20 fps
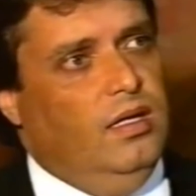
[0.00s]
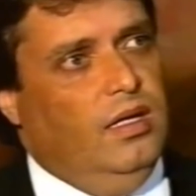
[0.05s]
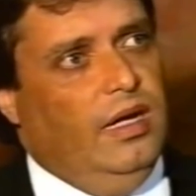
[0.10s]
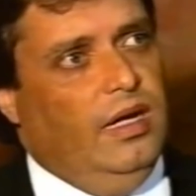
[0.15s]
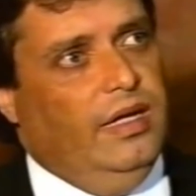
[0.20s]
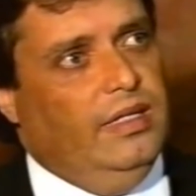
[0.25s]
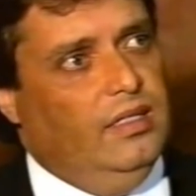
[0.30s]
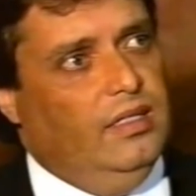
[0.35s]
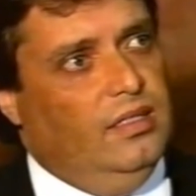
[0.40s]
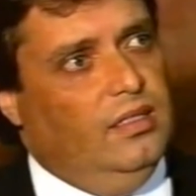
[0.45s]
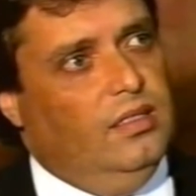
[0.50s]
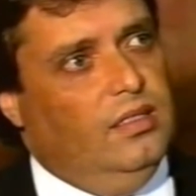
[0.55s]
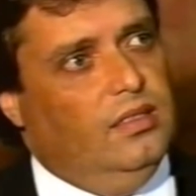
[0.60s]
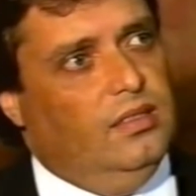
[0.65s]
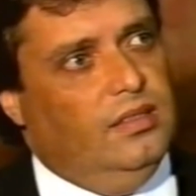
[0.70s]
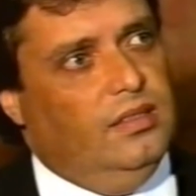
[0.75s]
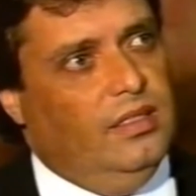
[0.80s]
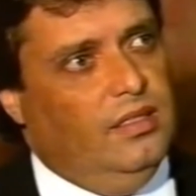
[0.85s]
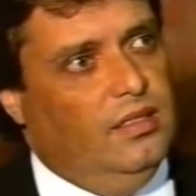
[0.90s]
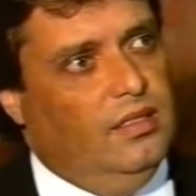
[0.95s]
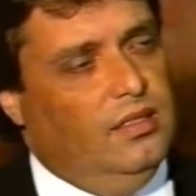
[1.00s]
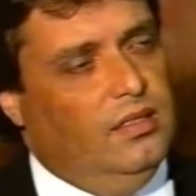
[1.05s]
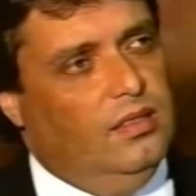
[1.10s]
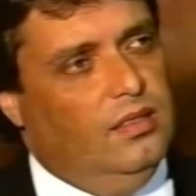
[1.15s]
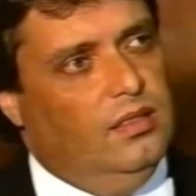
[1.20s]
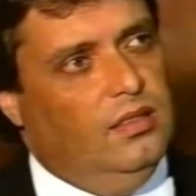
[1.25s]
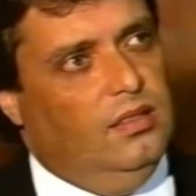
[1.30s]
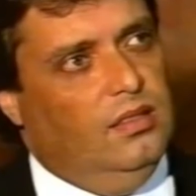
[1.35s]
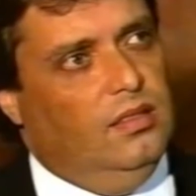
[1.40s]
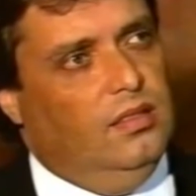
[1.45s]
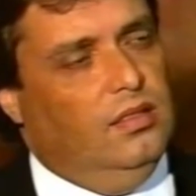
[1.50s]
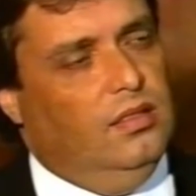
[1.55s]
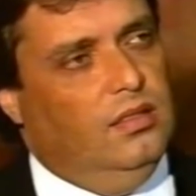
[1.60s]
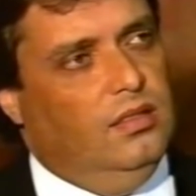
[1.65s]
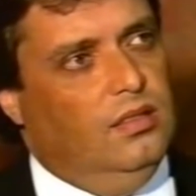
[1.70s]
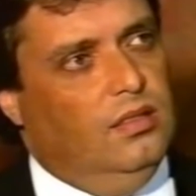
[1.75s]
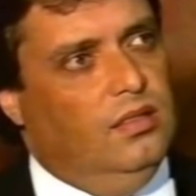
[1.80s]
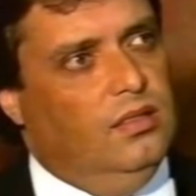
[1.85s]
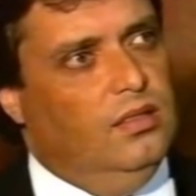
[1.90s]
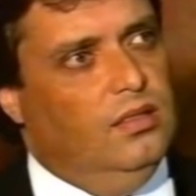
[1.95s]
Were you able to locate
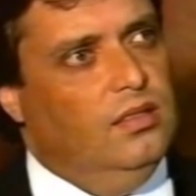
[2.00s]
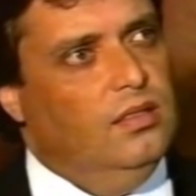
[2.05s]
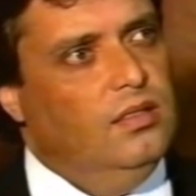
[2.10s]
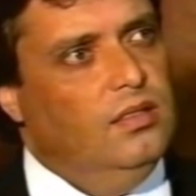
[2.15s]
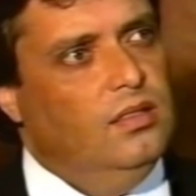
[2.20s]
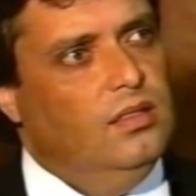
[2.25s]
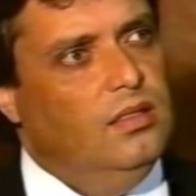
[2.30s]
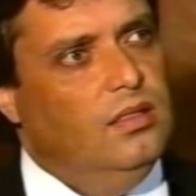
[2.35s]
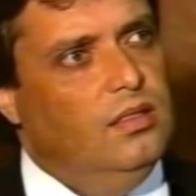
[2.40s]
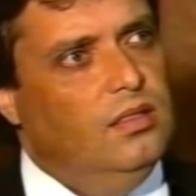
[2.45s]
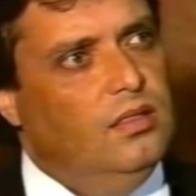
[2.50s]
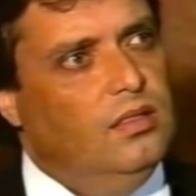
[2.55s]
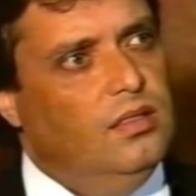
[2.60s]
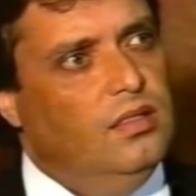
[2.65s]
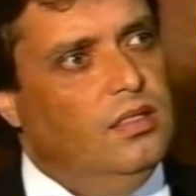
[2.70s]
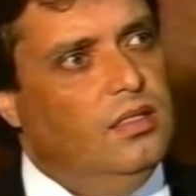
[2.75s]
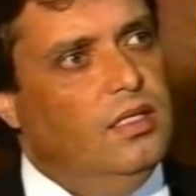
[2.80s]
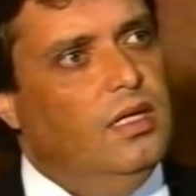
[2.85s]
any other witnesses?